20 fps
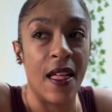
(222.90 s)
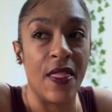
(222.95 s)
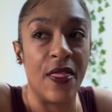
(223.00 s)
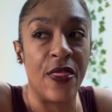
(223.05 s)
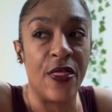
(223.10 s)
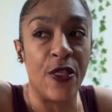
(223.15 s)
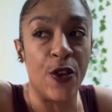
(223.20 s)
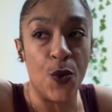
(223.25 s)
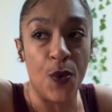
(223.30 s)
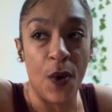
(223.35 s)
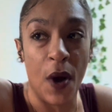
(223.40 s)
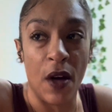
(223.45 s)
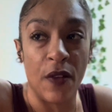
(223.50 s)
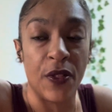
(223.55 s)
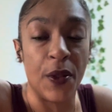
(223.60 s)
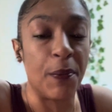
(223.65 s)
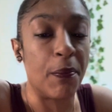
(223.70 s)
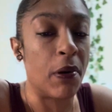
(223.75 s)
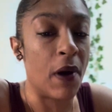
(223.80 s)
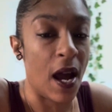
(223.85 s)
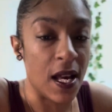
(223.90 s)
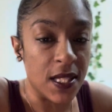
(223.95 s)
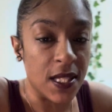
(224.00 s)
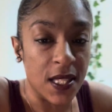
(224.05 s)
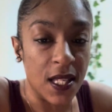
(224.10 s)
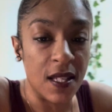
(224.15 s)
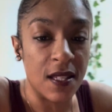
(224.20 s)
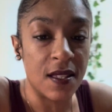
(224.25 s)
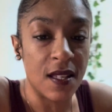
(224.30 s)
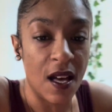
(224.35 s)
throughout the
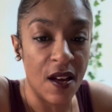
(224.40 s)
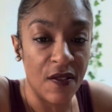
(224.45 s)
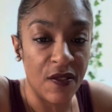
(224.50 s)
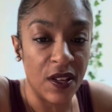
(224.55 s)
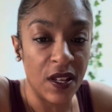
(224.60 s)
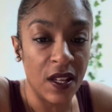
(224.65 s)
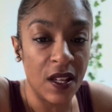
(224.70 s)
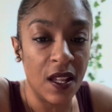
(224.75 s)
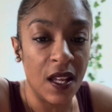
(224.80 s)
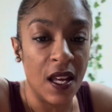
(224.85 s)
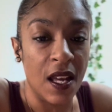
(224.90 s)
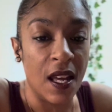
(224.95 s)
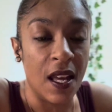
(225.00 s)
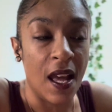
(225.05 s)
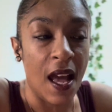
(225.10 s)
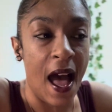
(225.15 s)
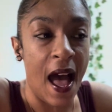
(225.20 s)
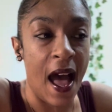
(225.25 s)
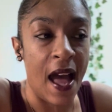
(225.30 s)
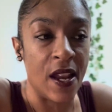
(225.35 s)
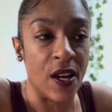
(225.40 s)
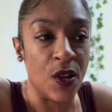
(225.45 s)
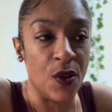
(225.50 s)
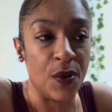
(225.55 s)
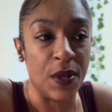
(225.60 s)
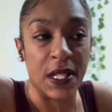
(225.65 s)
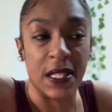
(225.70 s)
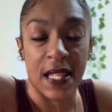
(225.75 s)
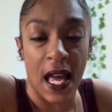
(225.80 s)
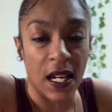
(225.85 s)
process of it. I knew
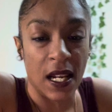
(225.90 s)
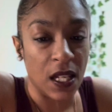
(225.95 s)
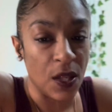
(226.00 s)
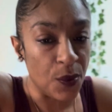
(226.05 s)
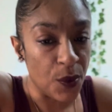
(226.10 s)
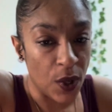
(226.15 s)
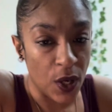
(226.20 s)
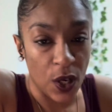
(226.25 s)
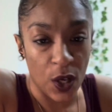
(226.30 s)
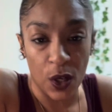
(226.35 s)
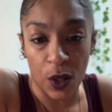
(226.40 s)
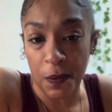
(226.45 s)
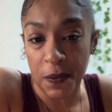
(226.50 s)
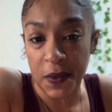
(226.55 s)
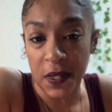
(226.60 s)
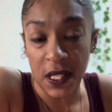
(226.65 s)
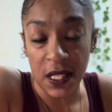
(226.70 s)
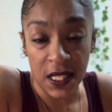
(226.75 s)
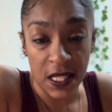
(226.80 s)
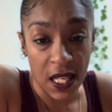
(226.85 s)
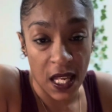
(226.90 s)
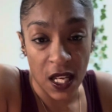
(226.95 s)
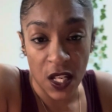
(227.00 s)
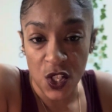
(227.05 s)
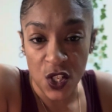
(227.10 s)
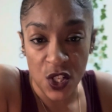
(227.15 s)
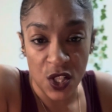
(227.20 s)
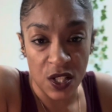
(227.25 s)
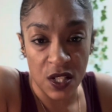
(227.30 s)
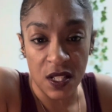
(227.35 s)
exactly what herbs and
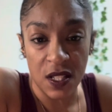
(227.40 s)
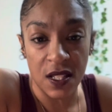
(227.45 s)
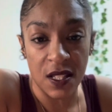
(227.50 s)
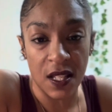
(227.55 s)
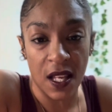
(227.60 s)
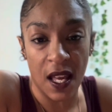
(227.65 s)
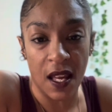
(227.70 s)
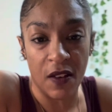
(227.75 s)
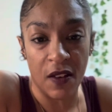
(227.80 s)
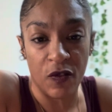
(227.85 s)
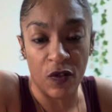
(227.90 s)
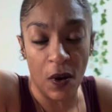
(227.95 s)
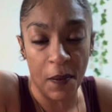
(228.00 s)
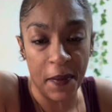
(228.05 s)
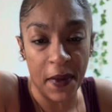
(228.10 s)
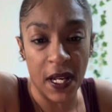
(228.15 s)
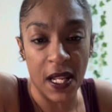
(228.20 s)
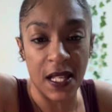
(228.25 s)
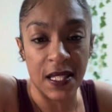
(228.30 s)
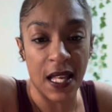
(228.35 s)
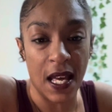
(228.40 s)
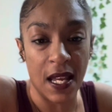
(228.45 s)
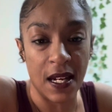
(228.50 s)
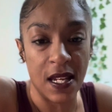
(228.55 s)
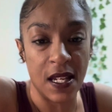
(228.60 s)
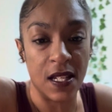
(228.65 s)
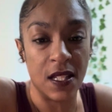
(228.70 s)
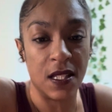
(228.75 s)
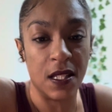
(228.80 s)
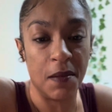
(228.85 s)
tinctures and remedies I
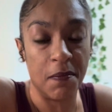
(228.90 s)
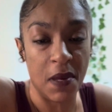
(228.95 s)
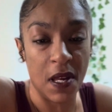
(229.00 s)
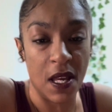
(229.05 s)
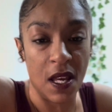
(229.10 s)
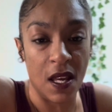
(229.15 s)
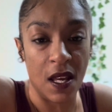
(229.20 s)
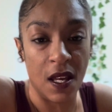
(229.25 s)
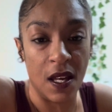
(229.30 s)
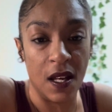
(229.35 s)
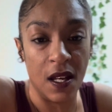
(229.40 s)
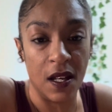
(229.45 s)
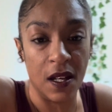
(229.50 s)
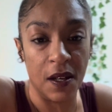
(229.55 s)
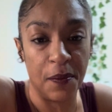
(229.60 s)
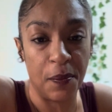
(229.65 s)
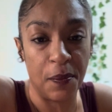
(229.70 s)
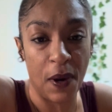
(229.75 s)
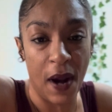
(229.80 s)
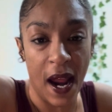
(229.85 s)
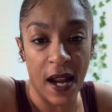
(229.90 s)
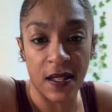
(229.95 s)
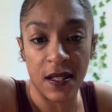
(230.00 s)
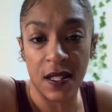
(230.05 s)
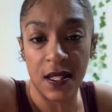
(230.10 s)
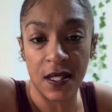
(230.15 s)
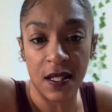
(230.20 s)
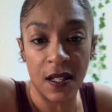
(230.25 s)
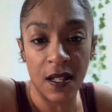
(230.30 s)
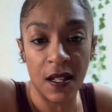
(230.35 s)
needed to be
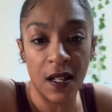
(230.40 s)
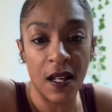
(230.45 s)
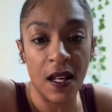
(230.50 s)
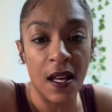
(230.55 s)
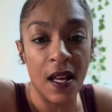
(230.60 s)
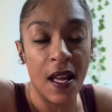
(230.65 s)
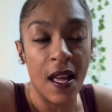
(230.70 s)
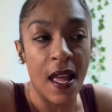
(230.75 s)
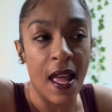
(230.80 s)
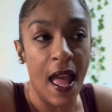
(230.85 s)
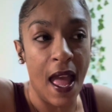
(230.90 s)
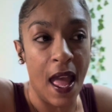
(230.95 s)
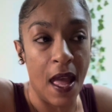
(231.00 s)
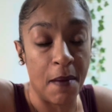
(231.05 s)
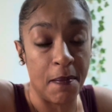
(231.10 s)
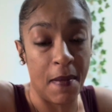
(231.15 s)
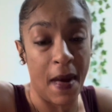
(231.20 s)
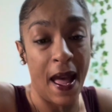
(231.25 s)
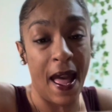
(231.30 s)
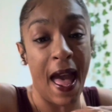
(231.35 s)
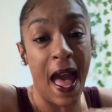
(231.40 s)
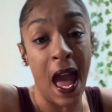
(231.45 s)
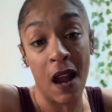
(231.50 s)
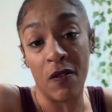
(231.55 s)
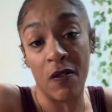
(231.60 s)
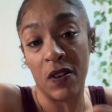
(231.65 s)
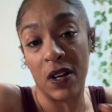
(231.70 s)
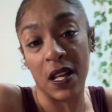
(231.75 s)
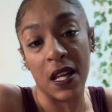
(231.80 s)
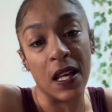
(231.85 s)
practicing. And my
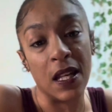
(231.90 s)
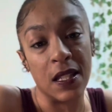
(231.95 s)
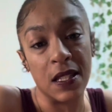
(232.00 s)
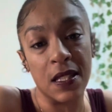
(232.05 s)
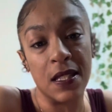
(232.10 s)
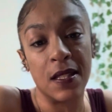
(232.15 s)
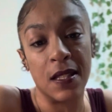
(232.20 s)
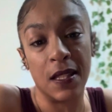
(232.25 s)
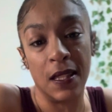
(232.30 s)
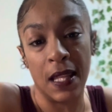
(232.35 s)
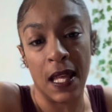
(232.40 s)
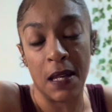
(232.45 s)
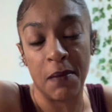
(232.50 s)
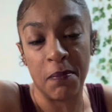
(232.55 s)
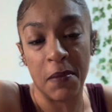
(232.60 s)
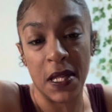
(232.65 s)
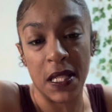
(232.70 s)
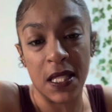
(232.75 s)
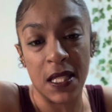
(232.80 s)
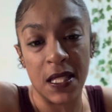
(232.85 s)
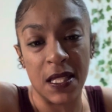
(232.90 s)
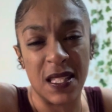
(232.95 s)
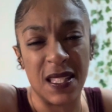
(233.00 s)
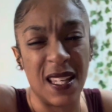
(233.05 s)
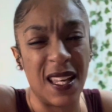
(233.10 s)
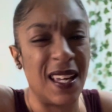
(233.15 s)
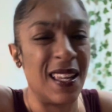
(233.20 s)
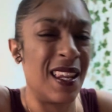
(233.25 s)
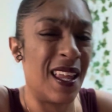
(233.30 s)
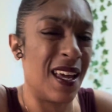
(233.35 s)
arrogance led me to
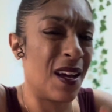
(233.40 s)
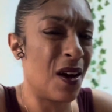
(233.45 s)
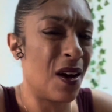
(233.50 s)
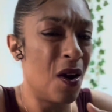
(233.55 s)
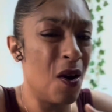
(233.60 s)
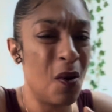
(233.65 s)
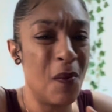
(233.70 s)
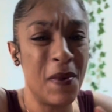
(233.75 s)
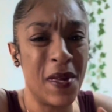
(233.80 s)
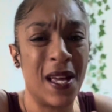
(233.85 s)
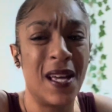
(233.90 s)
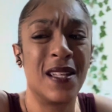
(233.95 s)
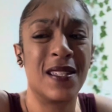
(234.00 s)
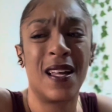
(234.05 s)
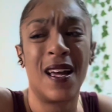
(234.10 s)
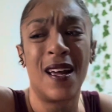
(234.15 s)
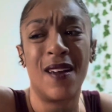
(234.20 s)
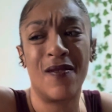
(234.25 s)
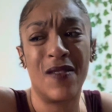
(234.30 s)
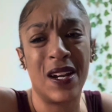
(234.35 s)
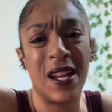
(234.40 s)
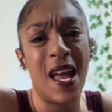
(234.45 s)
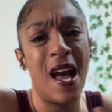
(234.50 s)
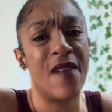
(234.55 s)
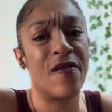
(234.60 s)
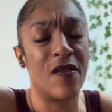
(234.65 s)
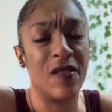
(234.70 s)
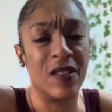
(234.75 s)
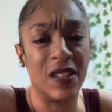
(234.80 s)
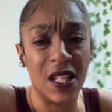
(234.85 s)
say, like, oh, because I already have
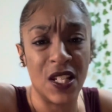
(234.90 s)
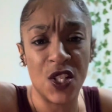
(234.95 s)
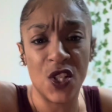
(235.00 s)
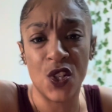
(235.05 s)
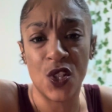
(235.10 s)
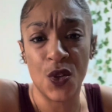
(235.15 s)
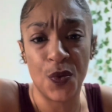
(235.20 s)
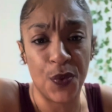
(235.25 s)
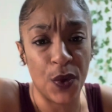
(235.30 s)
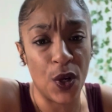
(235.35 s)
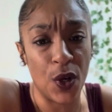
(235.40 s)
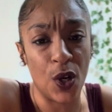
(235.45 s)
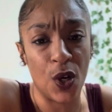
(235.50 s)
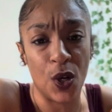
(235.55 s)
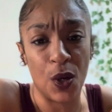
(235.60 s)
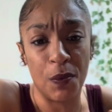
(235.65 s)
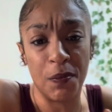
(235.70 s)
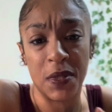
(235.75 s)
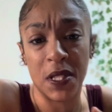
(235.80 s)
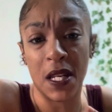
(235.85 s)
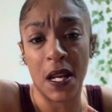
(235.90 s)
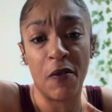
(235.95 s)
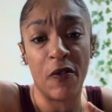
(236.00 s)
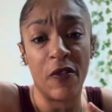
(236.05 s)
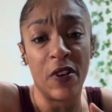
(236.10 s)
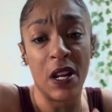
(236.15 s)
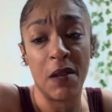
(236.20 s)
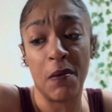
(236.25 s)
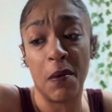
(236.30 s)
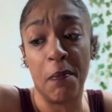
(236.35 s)
a relationship with herbs and I've
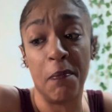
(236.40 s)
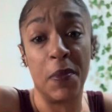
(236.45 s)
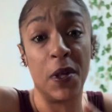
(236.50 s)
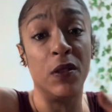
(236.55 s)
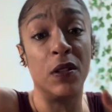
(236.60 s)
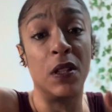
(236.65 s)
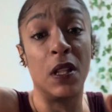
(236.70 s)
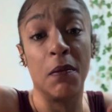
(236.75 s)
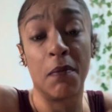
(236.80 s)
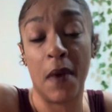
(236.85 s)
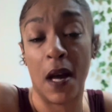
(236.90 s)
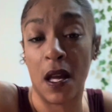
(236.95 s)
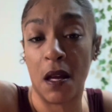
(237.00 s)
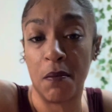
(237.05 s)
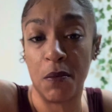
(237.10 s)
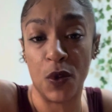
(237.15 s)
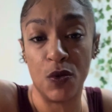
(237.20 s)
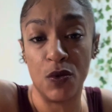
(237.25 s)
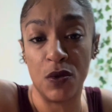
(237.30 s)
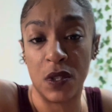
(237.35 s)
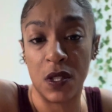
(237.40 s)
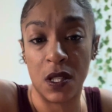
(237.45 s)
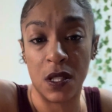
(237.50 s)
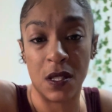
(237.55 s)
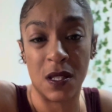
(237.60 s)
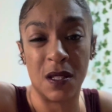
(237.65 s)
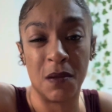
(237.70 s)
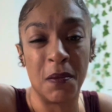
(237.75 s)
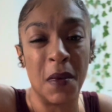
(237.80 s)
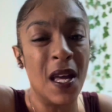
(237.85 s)
already been building my immune
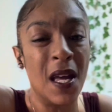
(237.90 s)
system,